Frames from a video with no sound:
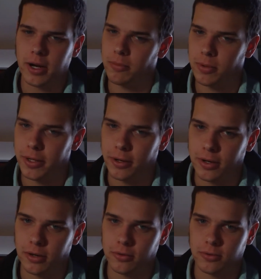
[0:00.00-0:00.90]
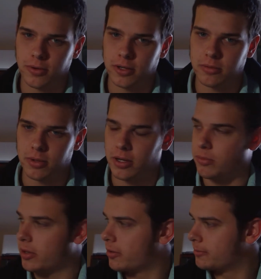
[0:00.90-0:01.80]
why not play to your natural strengths to
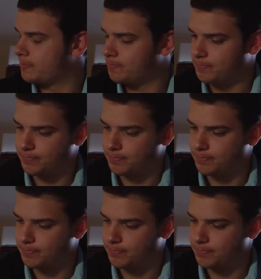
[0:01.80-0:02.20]
begin with?